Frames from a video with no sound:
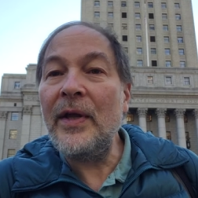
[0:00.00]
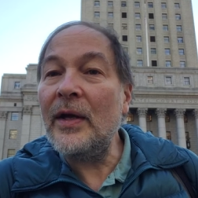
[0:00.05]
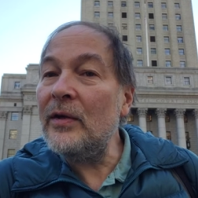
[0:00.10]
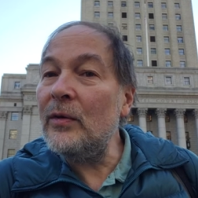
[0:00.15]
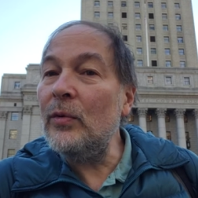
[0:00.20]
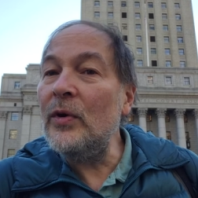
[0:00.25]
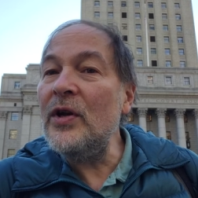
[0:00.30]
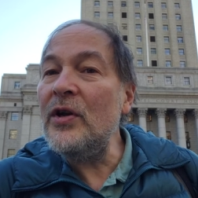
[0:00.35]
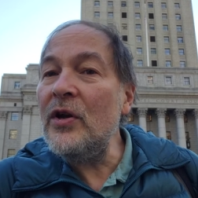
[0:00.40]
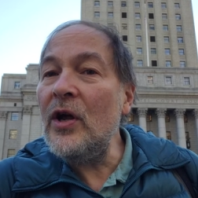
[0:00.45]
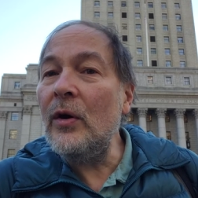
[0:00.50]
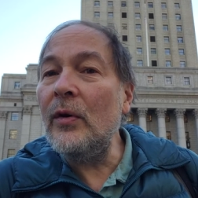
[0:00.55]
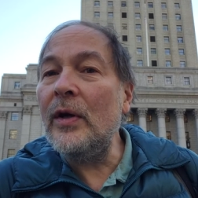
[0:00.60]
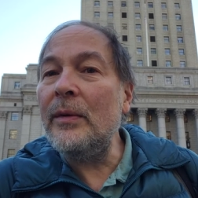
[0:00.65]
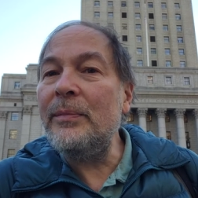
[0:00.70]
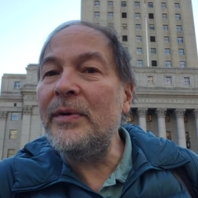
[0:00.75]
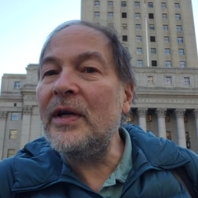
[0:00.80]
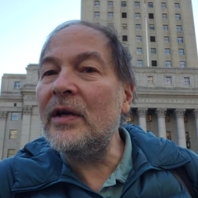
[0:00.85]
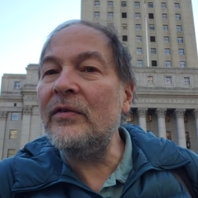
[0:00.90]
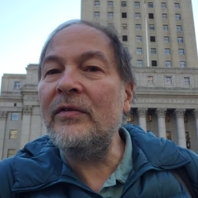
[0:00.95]
Now, you wouldn't know
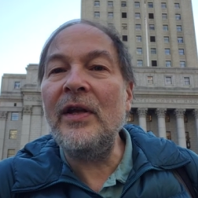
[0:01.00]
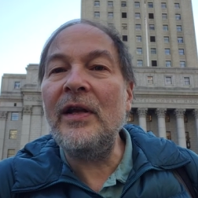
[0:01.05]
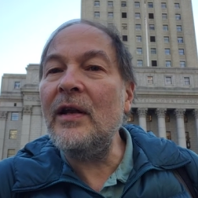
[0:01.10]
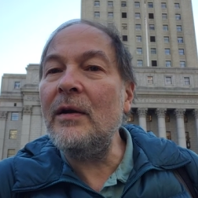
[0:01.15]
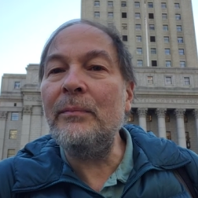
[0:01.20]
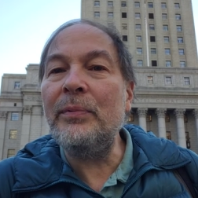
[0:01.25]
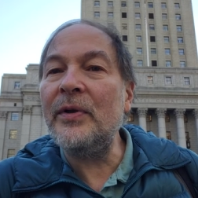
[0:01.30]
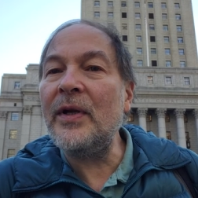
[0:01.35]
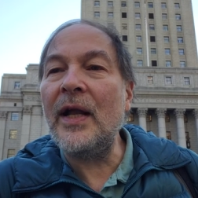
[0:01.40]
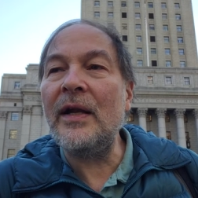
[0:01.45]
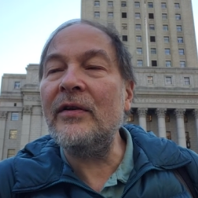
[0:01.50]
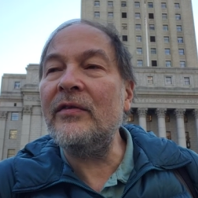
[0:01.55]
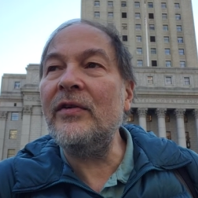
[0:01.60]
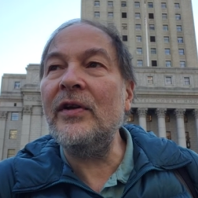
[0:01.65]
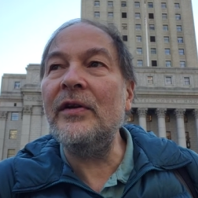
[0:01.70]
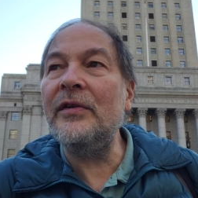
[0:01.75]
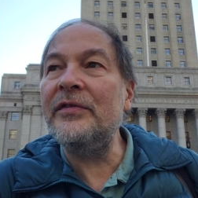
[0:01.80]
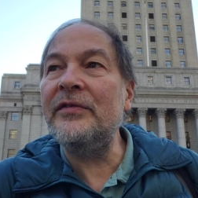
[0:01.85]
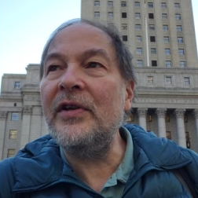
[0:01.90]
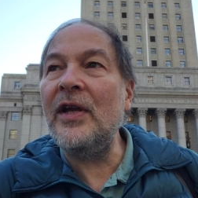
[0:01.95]
it because they didn't put out a
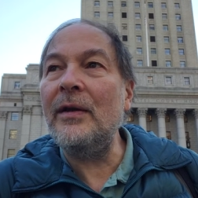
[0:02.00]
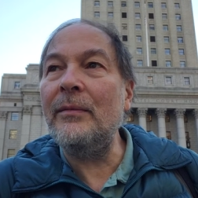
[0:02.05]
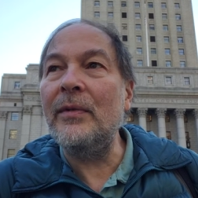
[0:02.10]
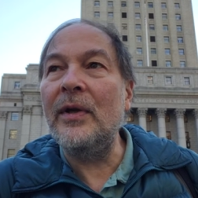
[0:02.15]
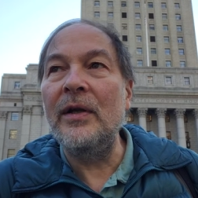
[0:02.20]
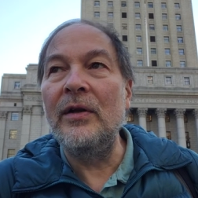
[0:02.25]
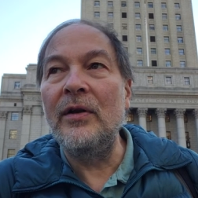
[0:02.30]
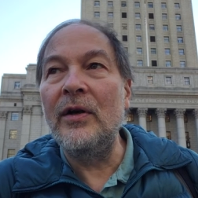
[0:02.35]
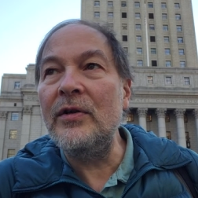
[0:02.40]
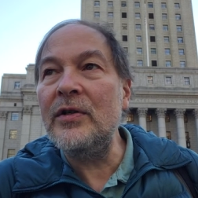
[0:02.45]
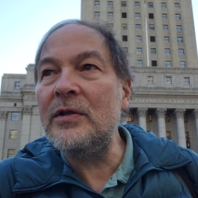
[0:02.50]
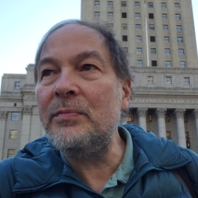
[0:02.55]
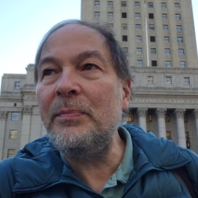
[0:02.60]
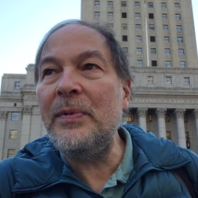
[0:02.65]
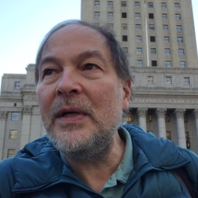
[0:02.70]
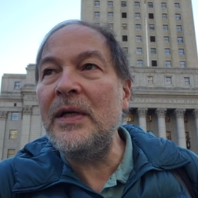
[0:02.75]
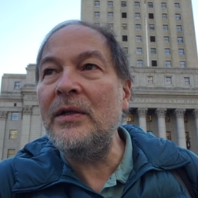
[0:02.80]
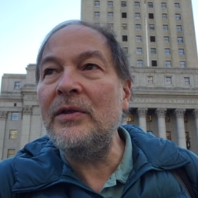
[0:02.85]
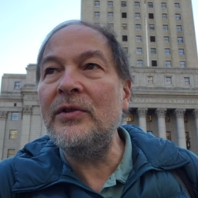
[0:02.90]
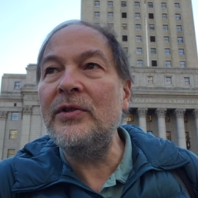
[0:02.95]
single statement. No
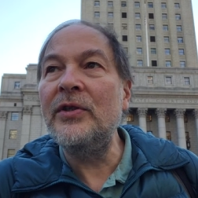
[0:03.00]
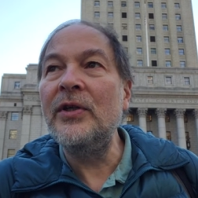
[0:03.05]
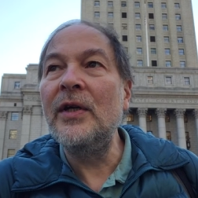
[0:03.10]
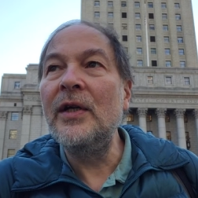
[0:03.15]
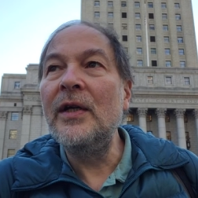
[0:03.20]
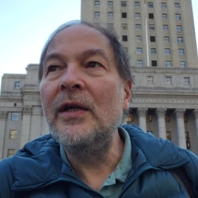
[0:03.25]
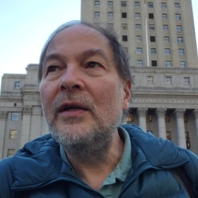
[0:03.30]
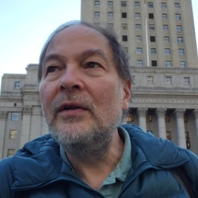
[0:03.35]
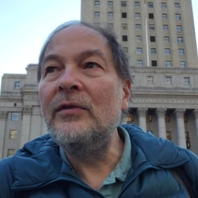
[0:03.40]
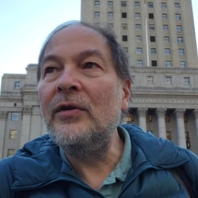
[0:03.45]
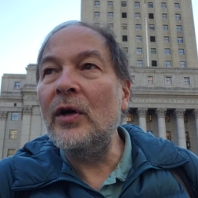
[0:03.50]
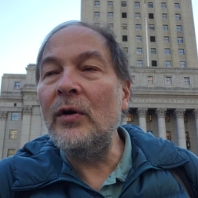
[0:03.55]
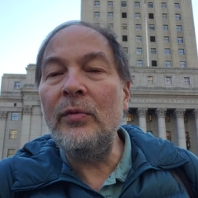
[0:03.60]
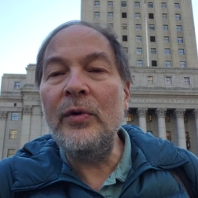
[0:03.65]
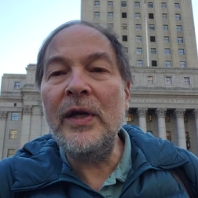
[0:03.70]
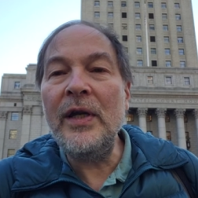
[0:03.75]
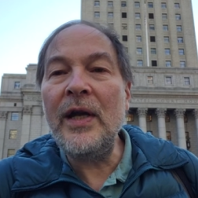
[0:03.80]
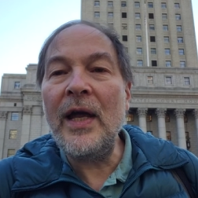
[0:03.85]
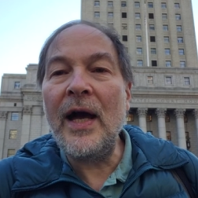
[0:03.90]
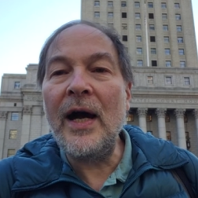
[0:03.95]
speech, no
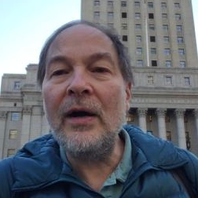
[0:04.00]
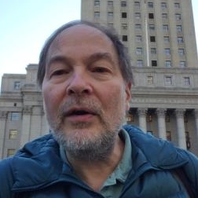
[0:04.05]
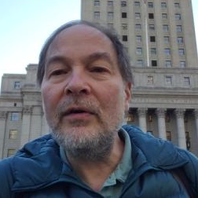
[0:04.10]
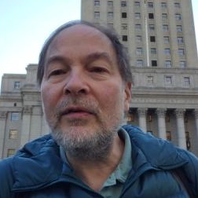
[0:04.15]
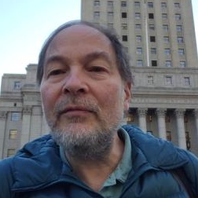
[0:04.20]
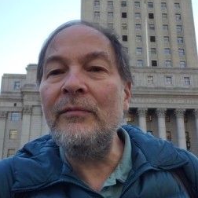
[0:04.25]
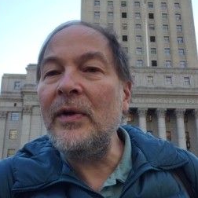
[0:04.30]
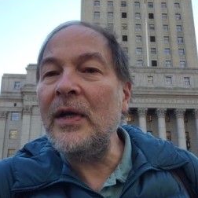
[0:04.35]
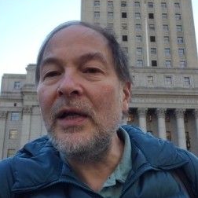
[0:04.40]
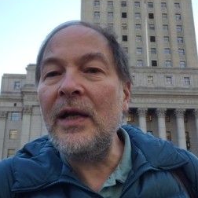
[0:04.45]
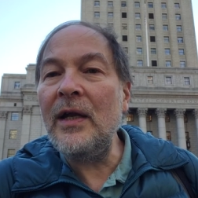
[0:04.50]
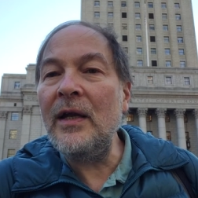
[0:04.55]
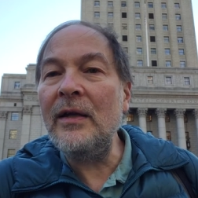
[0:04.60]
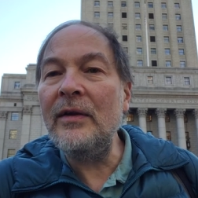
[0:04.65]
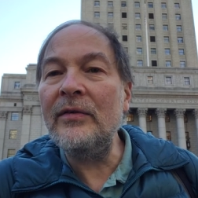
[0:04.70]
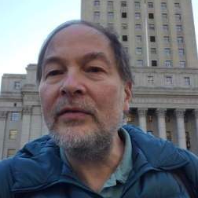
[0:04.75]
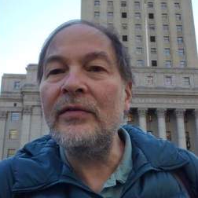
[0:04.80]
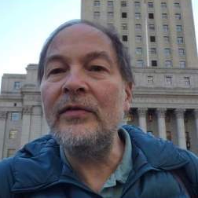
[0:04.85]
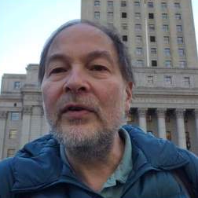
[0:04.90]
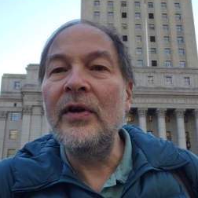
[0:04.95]
readout of
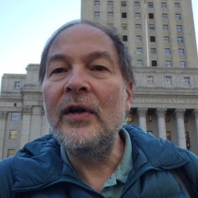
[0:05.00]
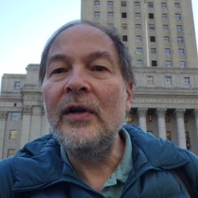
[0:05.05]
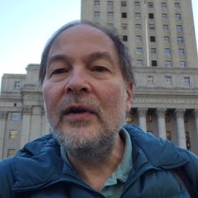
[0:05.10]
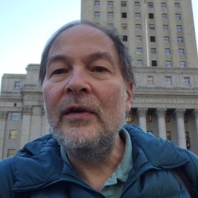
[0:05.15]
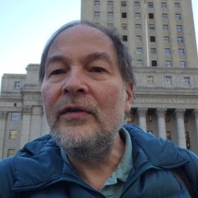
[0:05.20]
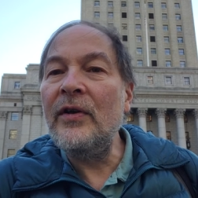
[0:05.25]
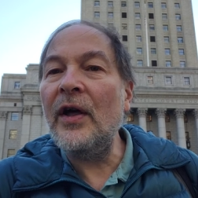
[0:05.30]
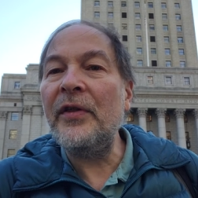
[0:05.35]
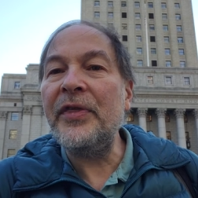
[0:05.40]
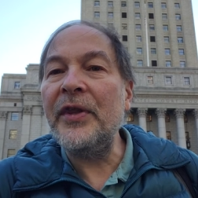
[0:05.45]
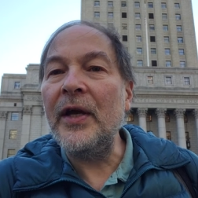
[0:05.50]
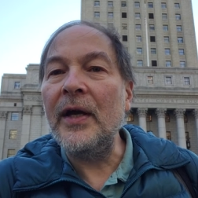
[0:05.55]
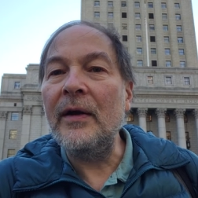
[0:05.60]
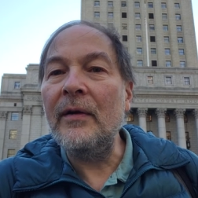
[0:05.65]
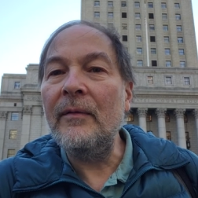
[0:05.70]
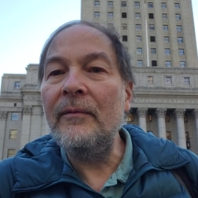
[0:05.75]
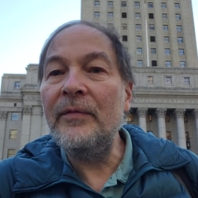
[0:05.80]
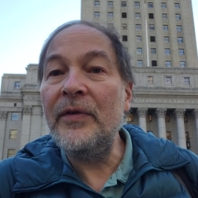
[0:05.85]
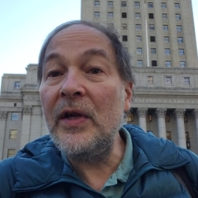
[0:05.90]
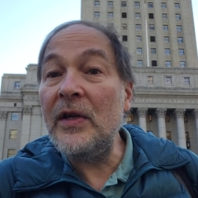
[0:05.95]
meetings,
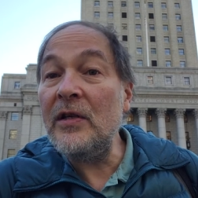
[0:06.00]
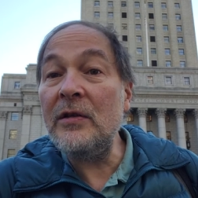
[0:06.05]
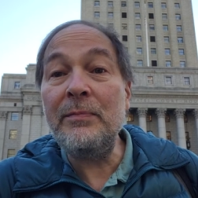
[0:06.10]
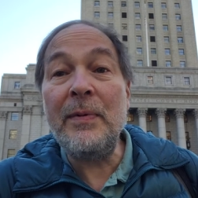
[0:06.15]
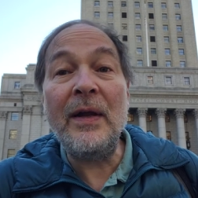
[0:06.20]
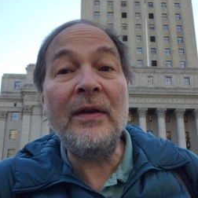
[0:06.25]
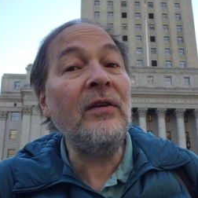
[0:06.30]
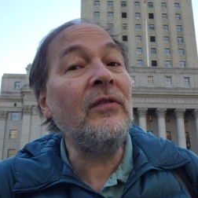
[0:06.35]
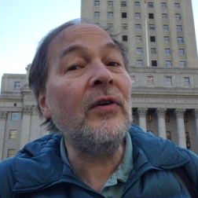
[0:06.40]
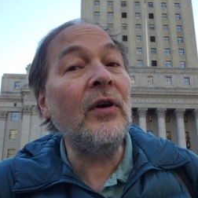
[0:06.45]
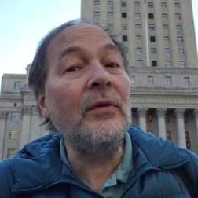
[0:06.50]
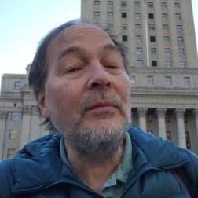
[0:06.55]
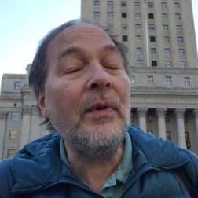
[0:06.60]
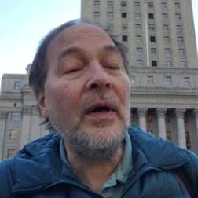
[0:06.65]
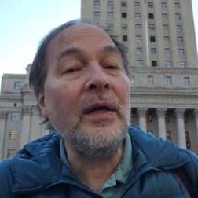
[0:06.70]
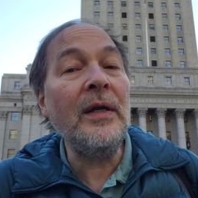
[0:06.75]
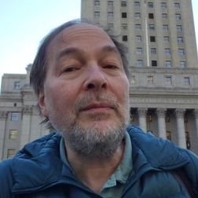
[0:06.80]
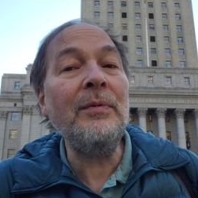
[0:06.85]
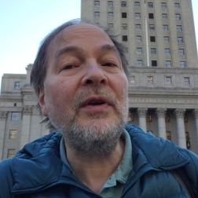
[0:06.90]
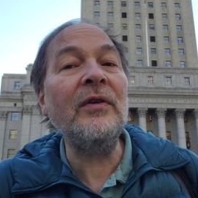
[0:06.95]
nothing. Did he spend his own
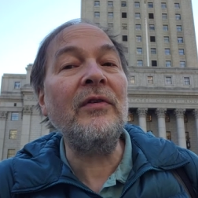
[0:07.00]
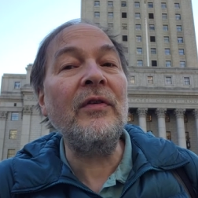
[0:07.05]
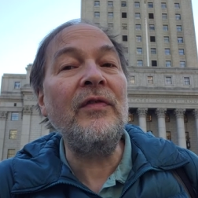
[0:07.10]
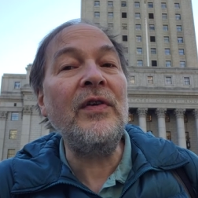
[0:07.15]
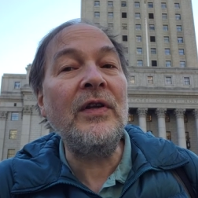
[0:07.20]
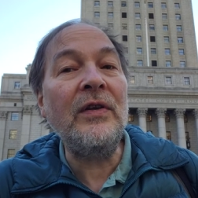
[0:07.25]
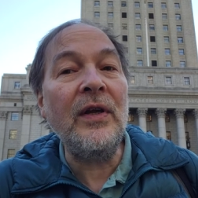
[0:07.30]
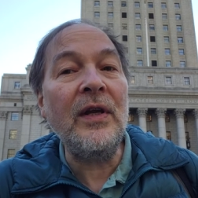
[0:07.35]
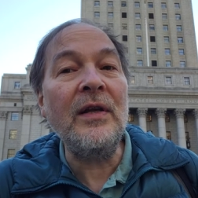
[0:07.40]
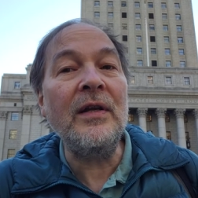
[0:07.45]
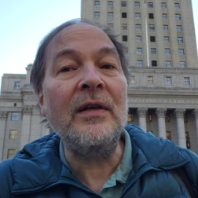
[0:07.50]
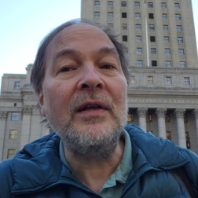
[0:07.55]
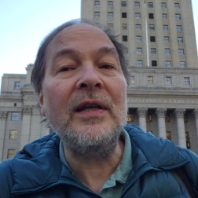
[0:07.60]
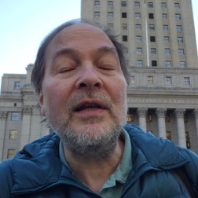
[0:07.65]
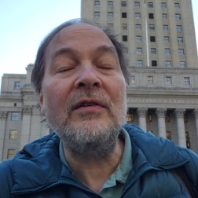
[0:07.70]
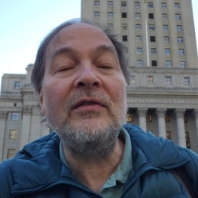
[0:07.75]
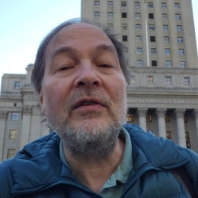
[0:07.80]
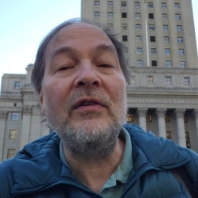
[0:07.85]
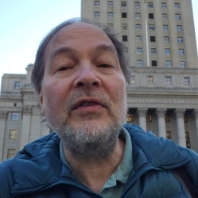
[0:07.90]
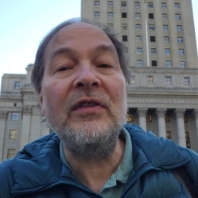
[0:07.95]
money? Because if he didn't,
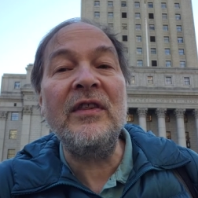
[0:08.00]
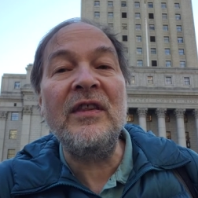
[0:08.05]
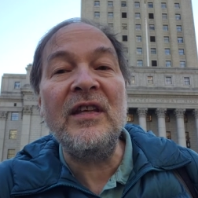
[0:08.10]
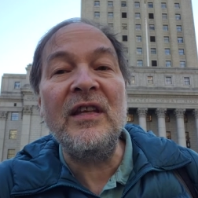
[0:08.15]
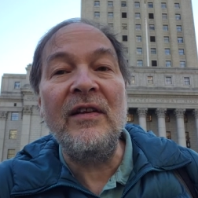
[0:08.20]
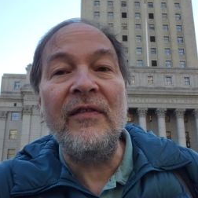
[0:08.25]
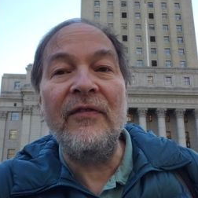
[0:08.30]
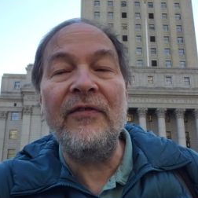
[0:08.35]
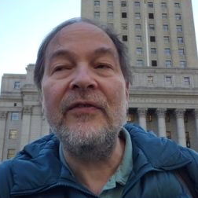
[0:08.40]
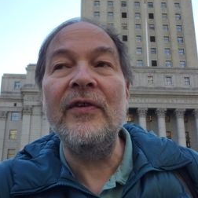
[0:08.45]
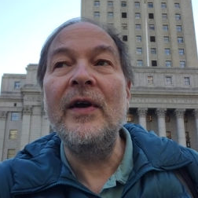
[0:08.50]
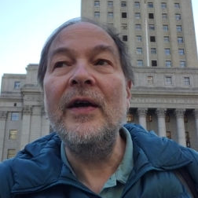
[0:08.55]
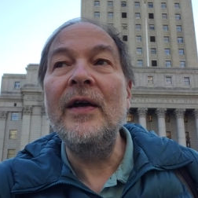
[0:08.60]
he's a thief.